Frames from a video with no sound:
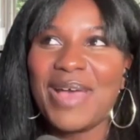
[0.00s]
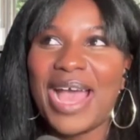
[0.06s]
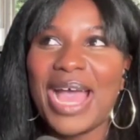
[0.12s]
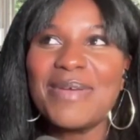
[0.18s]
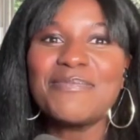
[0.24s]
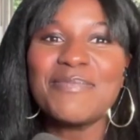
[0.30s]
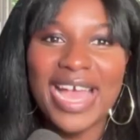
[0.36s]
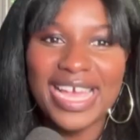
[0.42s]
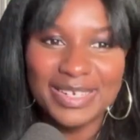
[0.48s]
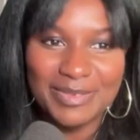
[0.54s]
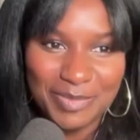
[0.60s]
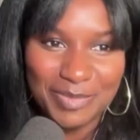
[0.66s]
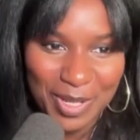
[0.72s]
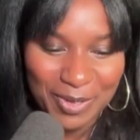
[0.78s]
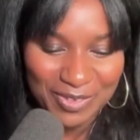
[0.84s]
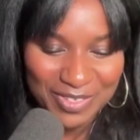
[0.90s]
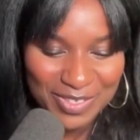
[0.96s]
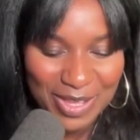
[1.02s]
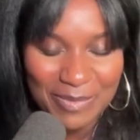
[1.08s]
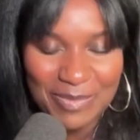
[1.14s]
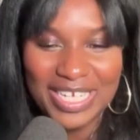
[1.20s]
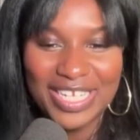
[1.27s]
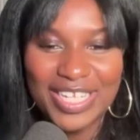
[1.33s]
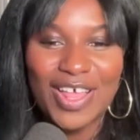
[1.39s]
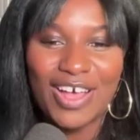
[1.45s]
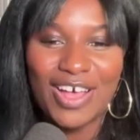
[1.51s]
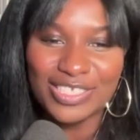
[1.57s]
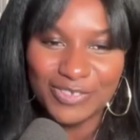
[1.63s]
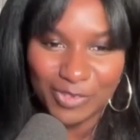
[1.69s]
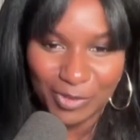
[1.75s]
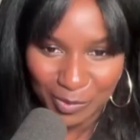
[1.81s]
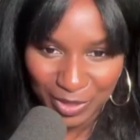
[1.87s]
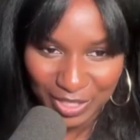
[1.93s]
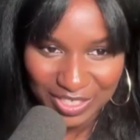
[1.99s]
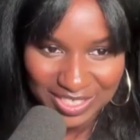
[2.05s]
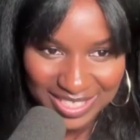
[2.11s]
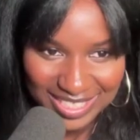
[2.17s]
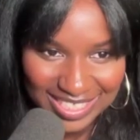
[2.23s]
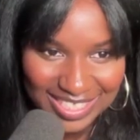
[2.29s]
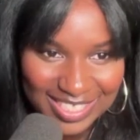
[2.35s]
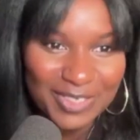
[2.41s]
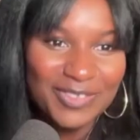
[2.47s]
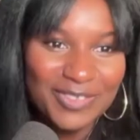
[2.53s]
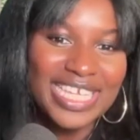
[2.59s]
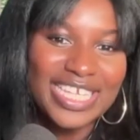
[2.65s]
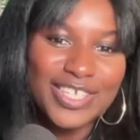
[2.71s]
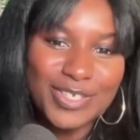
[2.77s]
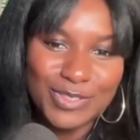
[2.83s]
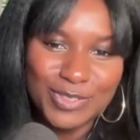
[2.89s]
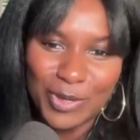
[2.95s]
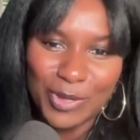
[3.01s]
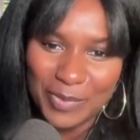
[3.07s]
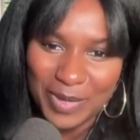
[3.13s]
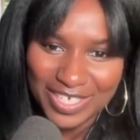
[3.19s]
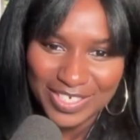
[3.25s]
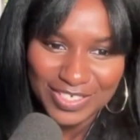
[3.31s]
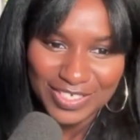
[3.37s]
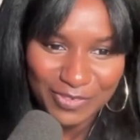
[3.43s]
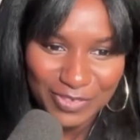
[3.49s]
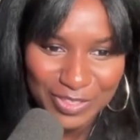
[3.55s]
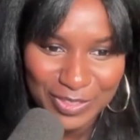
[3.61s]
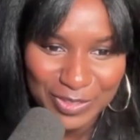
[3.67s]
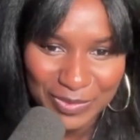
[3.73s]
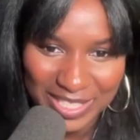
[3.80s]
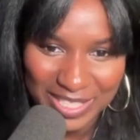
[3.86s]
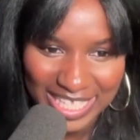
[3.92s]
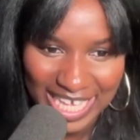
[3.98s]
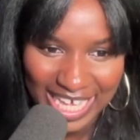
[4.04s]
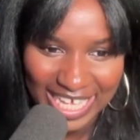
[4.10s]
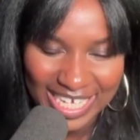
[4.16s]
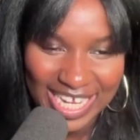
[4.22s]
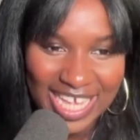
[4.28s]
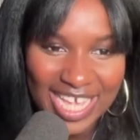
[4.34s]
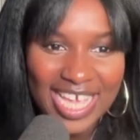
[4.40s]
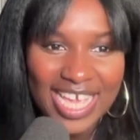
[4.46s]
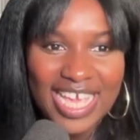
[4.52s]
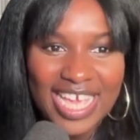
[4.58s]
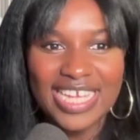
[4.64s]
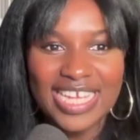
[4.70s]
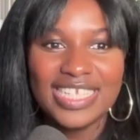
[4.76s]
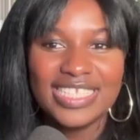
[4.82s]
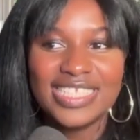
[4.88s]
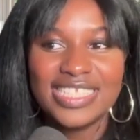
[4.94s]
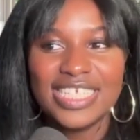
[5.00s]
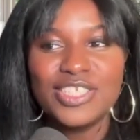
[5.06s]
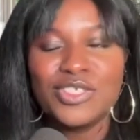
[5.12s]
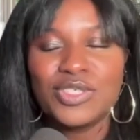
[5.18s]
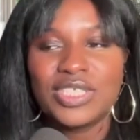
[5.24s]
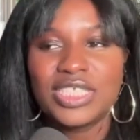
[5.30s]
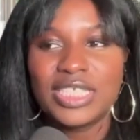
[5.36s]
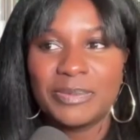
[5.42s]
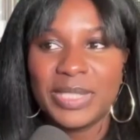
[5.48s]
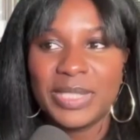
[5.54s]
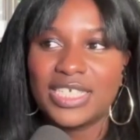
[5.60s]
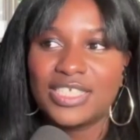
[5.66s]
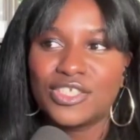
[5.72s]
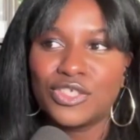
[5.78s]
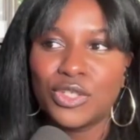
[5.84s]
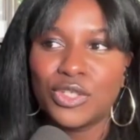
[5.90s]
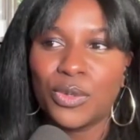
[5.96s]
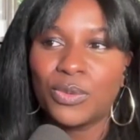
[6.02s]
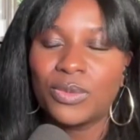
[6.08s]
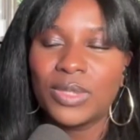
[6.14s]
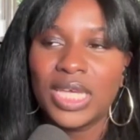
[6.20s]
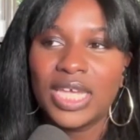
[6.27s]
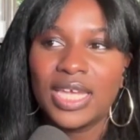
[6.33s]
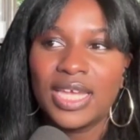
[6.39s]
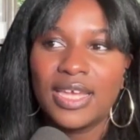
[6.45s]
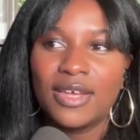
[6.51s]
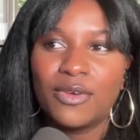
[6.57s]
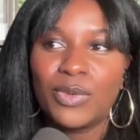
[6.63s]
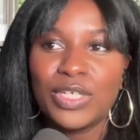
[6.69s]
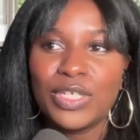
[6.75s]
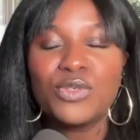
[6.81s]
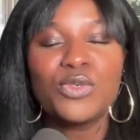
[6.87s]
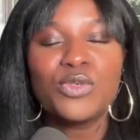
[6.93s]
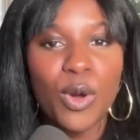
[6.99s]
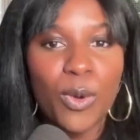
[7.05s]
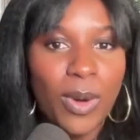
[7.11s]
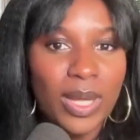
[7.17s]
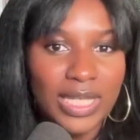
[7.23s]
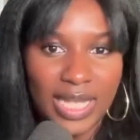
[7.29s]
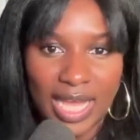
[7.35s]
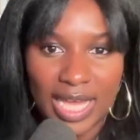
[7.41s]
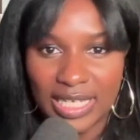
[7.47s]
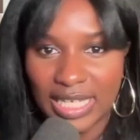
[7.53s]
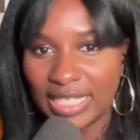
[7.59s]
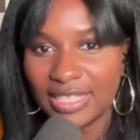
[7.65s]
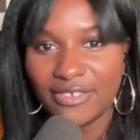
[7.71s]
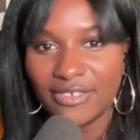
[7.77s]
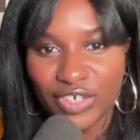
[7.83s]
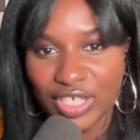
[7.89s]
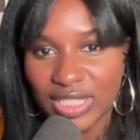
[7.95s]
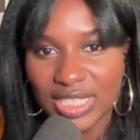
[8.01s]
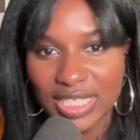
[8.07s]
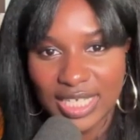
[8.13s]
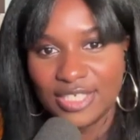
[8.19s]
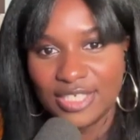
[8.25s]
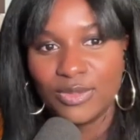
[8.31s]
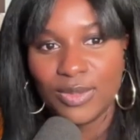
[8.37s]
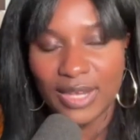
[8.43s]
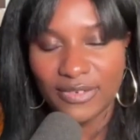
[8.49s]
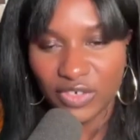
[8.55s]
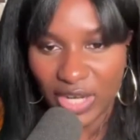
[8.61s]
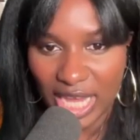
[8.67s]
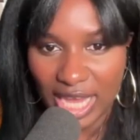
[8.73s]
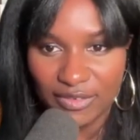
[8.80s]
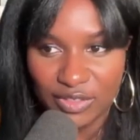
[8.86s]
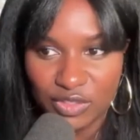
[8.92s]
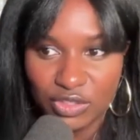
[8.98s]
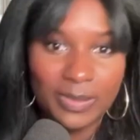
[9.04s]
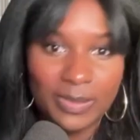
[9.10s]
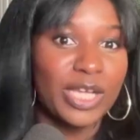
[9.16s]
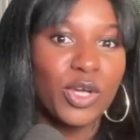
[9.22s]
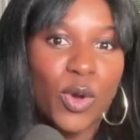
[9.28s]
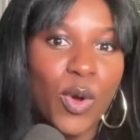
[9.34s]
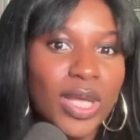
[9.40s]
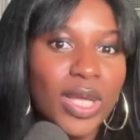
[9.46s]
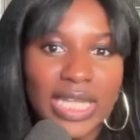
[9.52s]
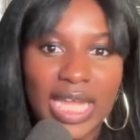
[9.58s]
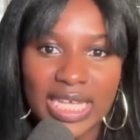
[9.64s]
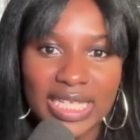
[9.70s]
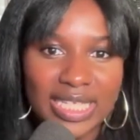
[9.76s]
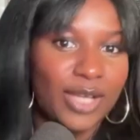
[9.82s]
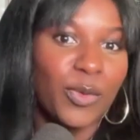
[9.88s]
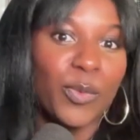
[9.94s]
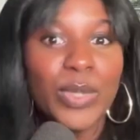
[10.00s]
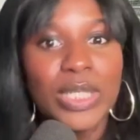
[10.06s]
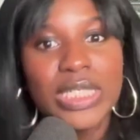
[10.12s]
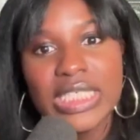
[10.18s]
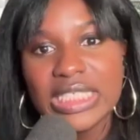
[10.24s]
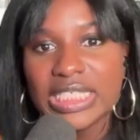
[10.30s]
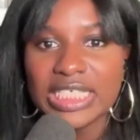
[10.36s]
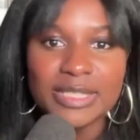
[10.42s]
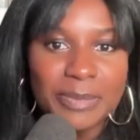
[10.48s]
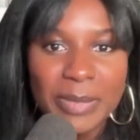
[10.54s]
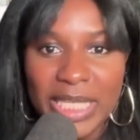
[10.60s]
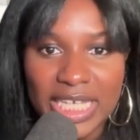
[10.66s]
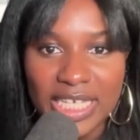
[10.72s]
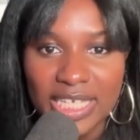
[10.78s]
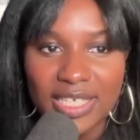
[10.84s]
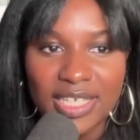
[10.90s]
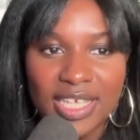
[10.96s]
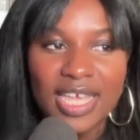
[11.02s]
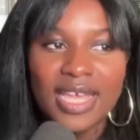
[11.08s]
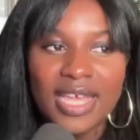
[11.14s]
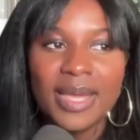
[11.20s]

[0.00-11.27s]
I'm mind blown. So I'm at a loss for words. So thank you so much for doing that. And it's interesting because, you know, when you go online, like the first thing I do after I have a dream, I go online, like, what does this mean?